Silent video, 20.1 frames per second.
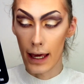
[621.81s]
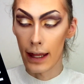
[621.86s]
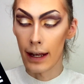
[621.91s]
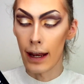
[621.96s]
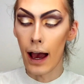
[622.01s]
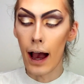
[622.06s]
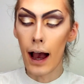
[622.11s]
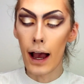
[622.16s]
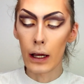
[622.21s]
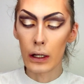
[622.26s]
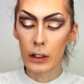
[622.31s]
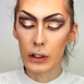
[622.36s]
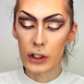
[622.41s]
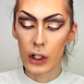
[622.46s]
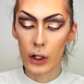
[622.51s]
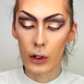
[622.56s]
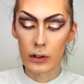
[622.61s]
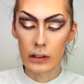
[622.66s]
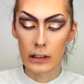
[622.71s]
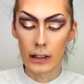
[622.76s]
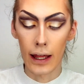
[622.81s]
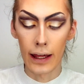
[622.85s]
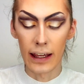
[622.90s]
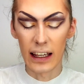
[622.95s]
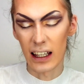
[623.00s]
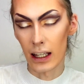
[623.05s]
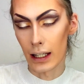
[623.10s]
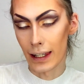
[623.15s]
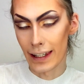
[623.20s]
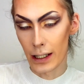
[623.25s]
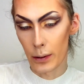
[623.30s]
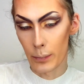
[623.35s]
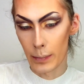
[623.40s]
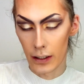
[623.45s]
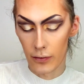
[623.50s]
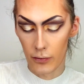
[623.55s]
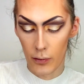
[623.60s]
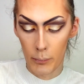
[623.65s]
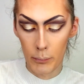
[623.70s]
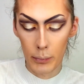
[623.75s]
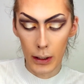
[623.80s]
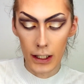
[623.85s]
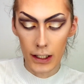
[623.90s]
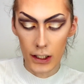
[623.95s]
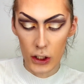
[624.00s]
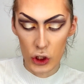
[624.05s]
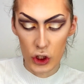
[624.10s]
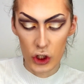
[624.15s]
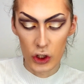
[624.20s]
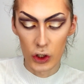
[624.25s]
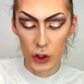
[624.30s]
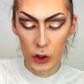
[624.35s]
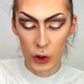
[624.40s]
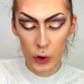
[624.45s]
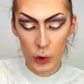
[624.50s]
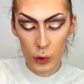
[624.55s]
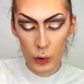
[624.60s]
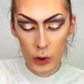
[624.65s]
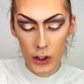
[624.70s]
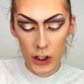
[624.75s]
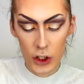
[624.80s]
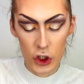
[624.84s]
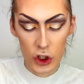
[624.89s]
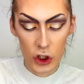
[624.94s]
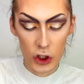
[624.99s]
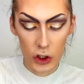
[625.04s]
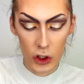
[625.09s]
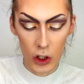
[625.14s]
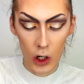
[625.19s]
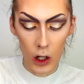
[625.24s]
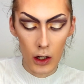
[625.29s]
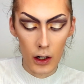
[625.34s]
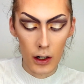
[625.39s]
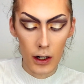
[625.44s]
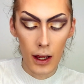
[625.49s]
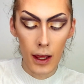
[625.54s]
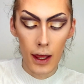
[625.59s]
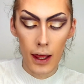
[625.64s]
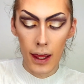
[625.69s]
And I chose like a little bit of a pinkish nudish color.